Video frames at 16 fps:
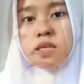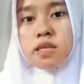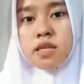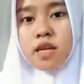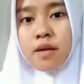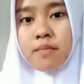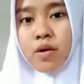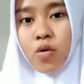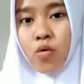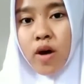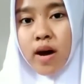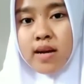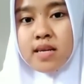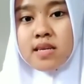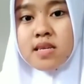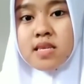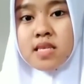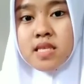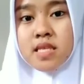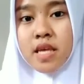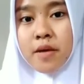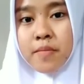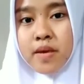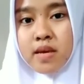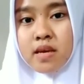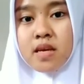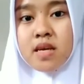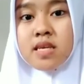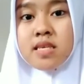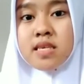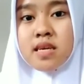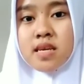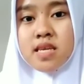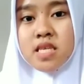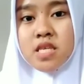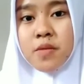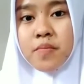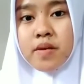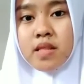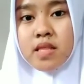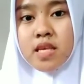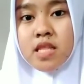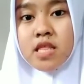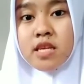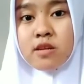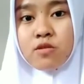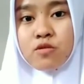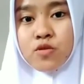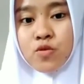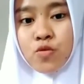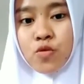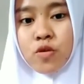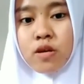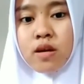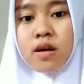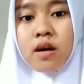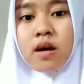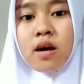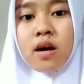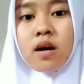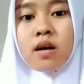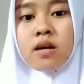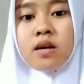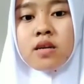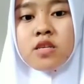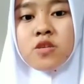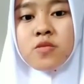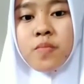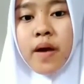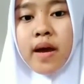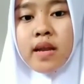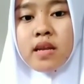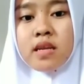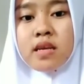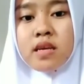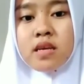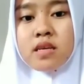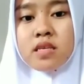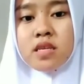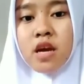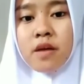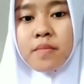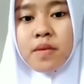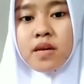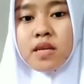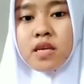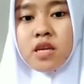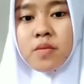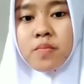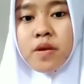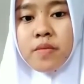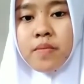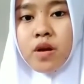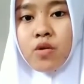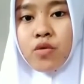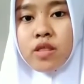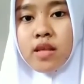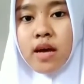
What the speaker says: Number 1. Stabbing, nyeri seperti tertusuk. This pain is common in people with